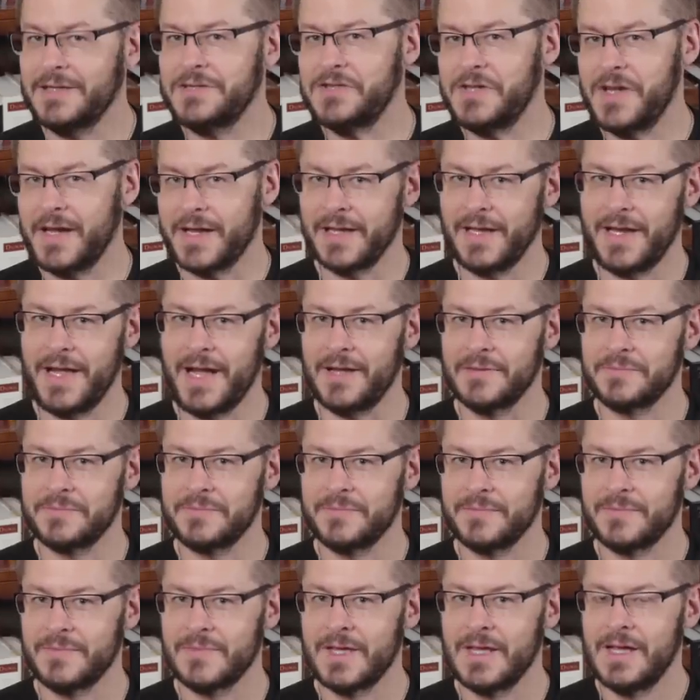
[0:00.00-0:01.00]
to check it out.
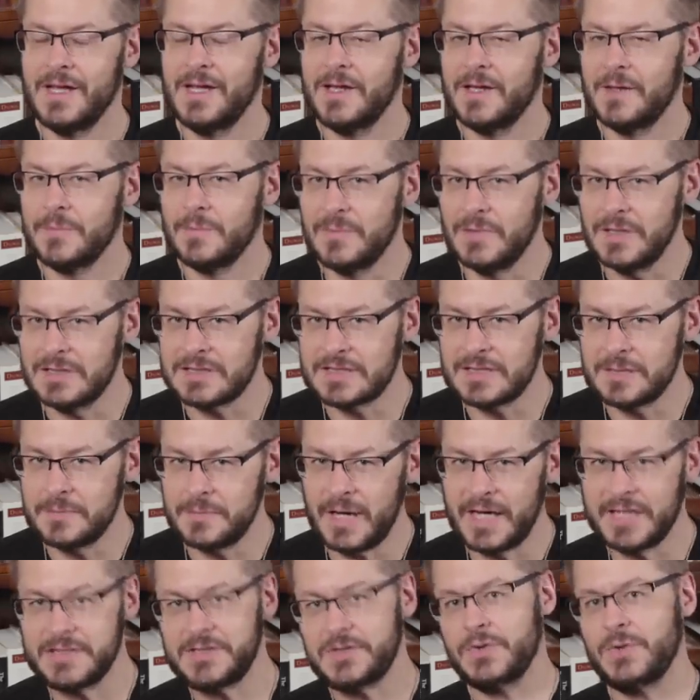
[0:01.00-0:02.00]
Muslim
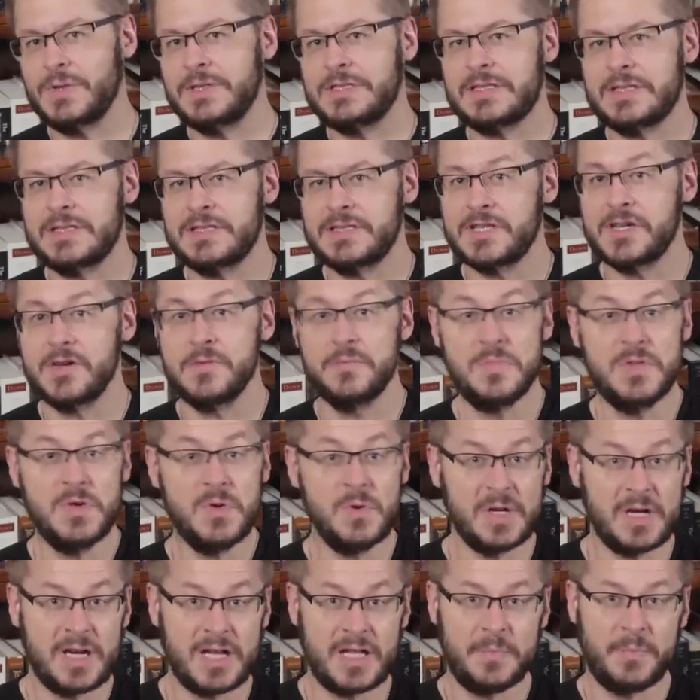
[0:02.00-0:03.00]
by Choice's
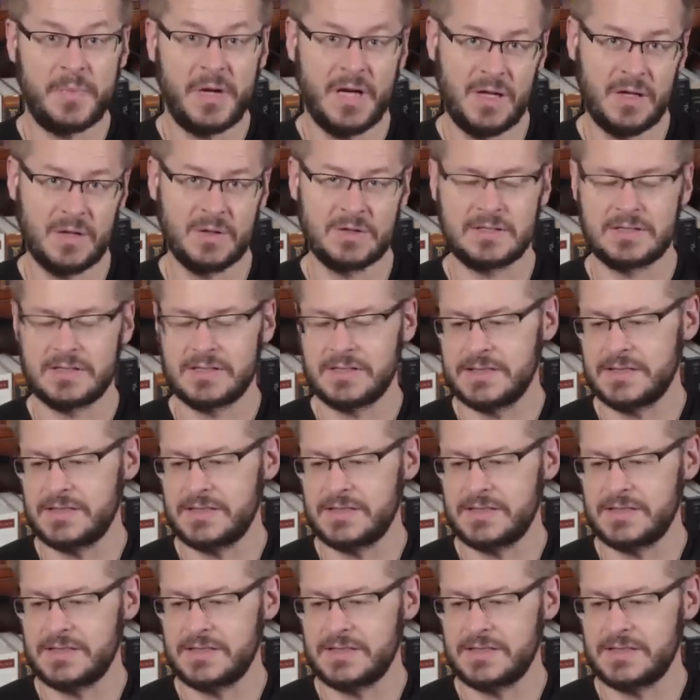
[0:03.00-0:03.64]
community post